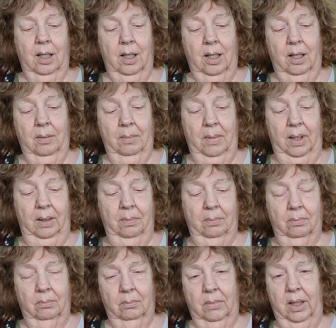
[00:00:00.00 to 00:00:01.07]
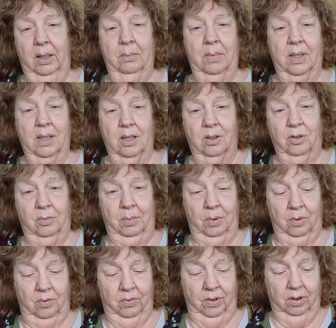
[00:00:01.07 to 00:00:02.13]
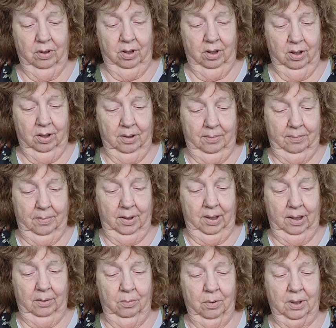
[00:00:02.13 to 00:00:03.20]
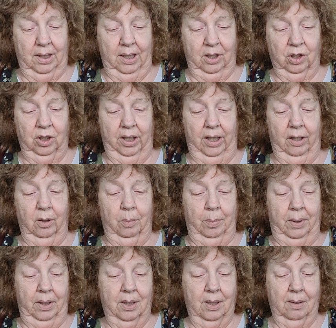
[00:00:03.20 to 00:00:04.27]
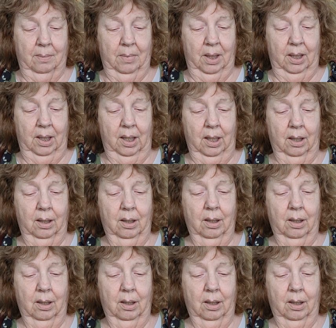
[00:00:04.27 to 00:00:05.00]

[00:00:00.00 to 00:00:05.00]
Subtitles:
it made me and my sister both feel good that it was actually helping somebody.